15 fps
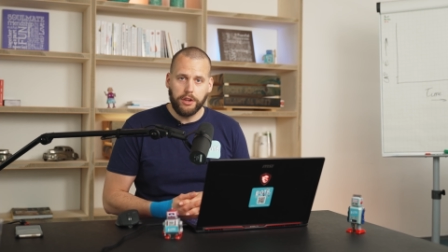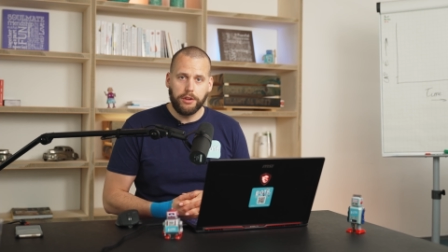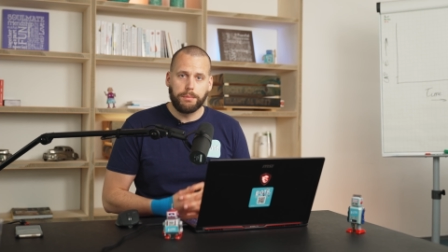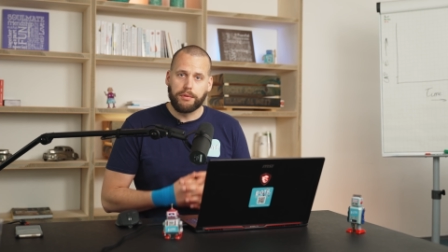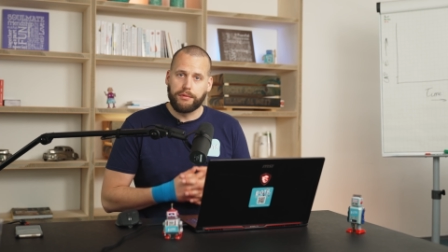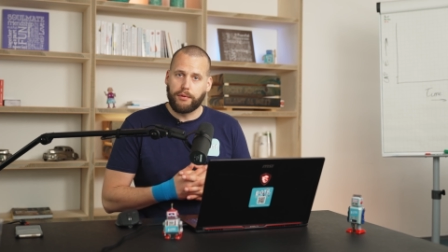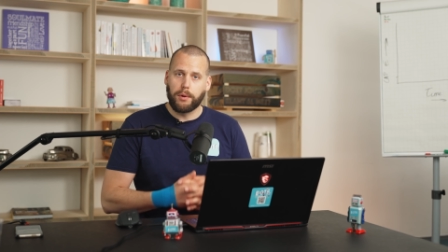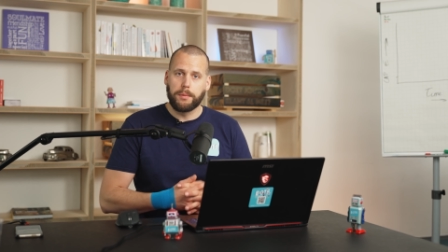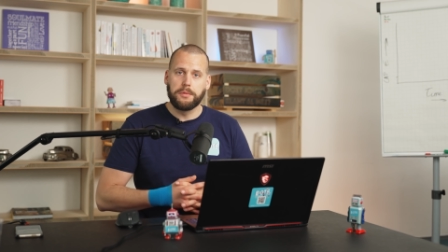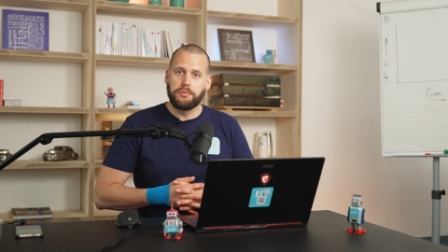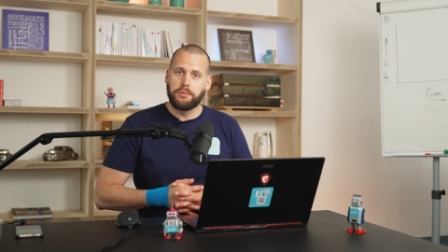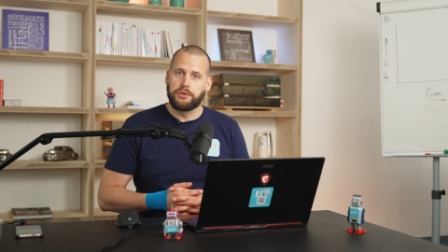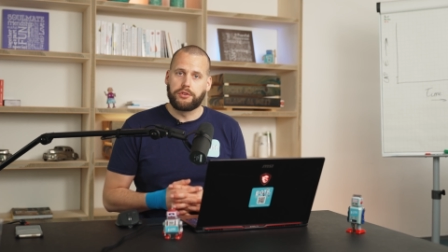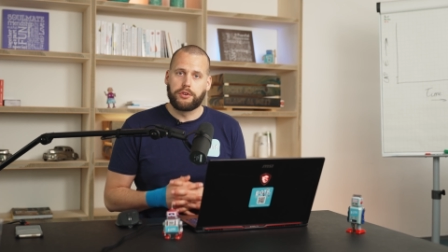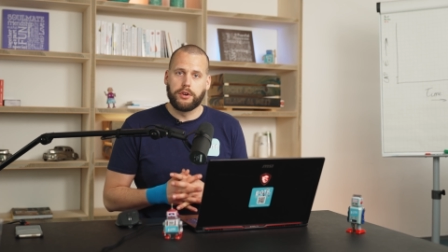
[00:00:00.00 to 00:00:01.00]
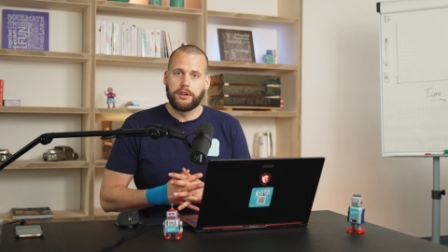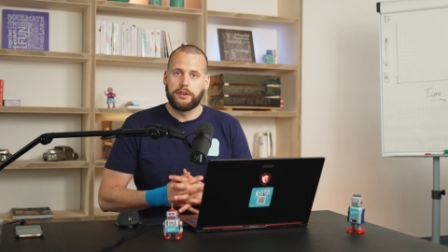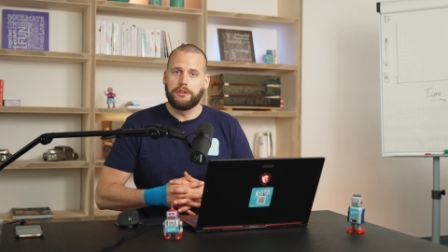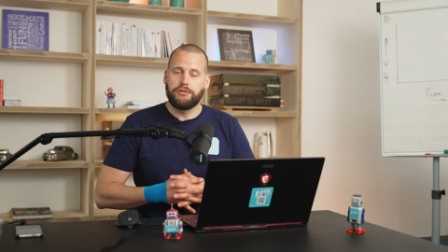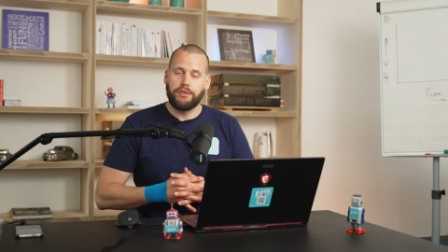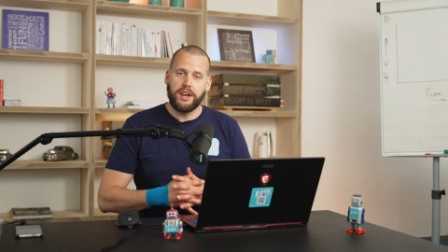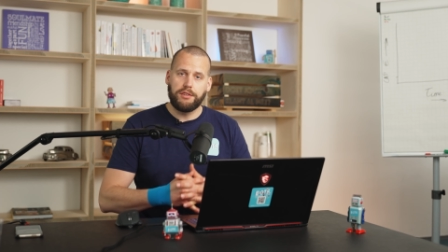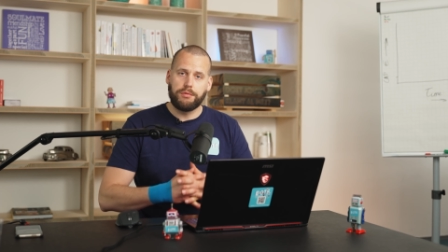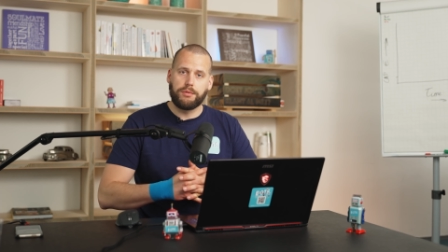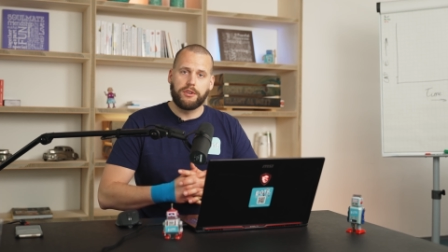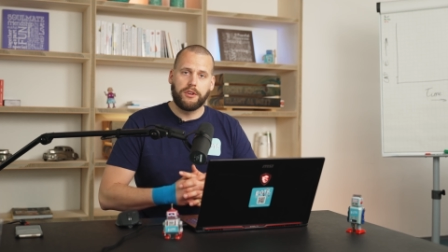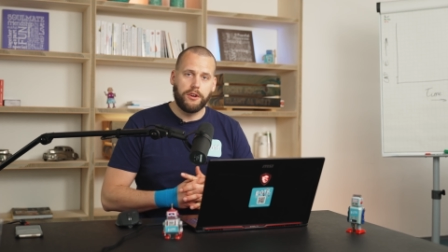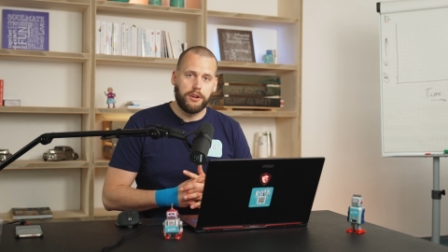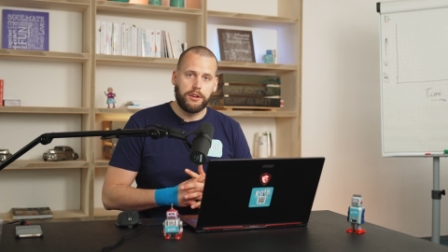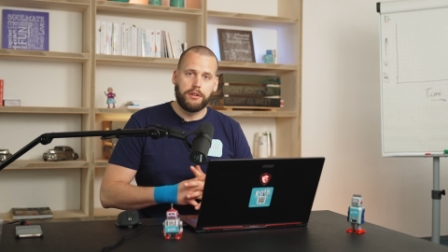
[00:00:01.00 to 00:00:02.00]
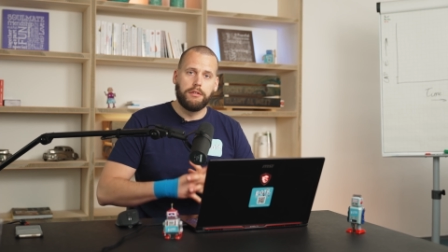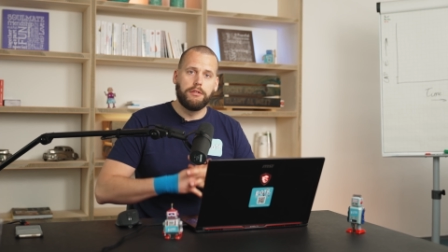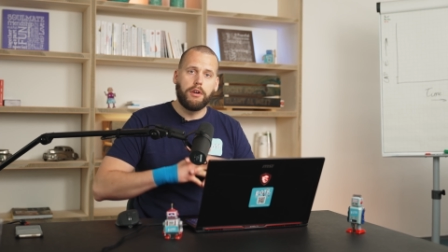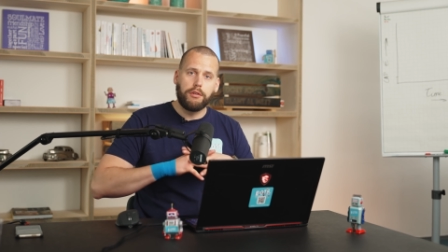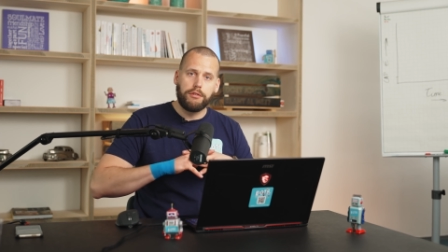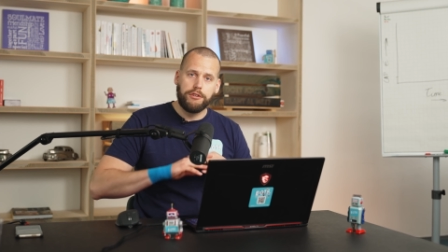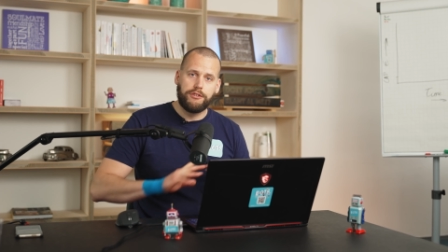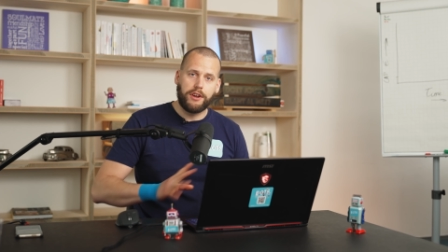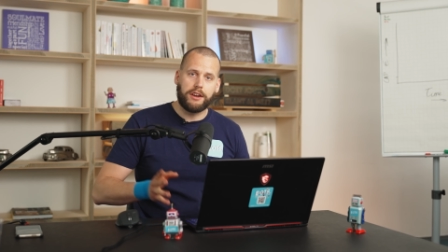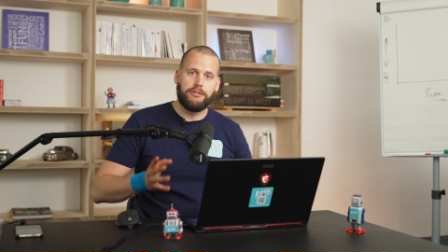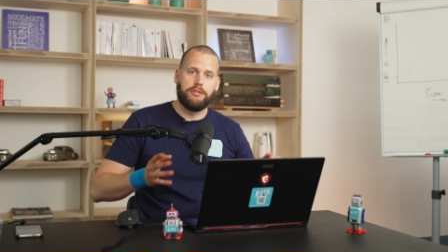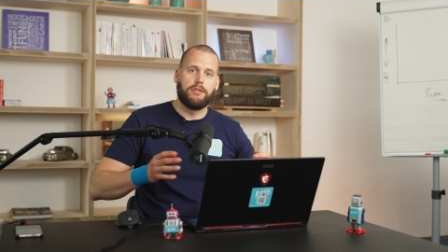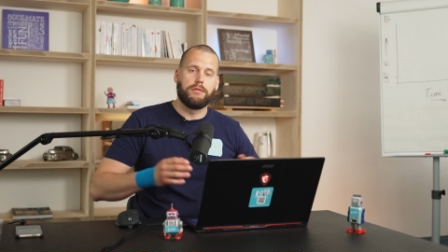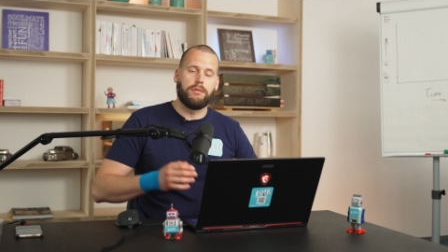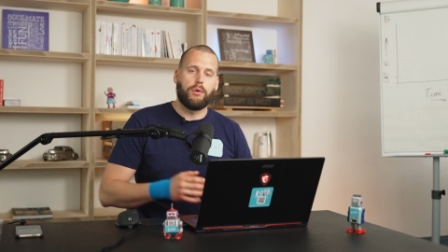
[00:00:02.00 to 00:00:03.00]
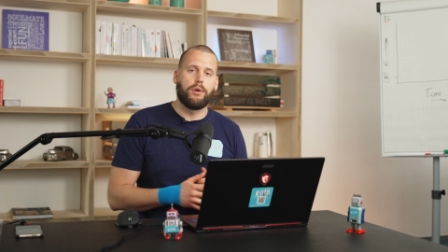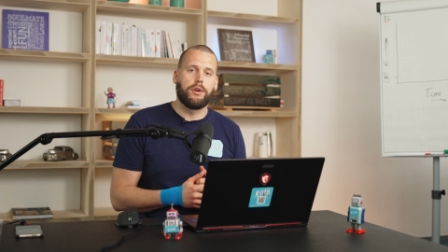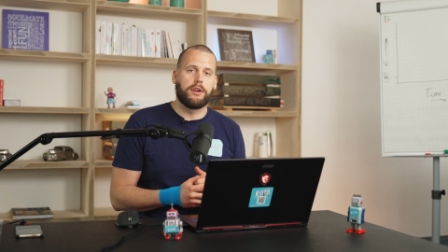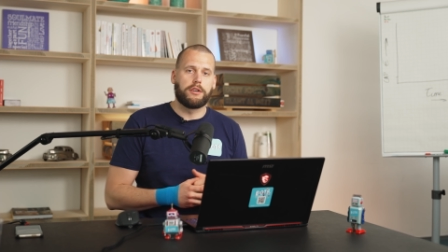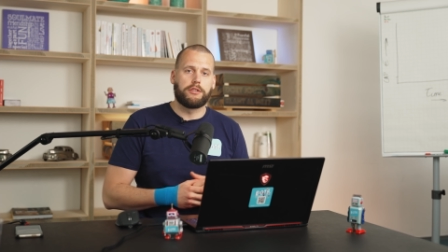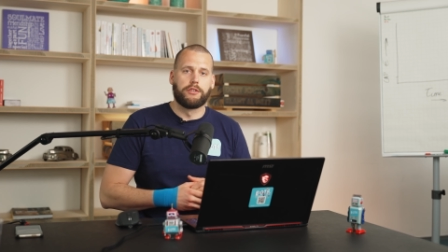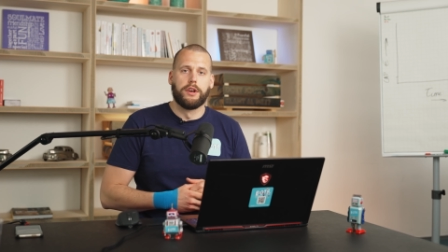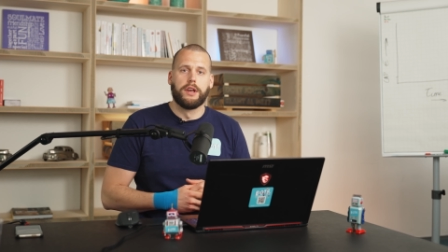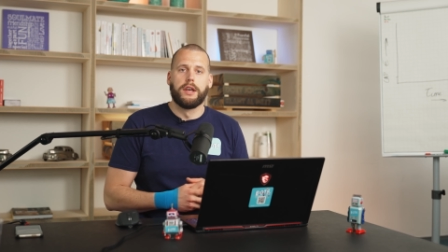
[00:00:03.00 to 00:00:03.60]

The performance was good, the trades were good, no rejection of orders.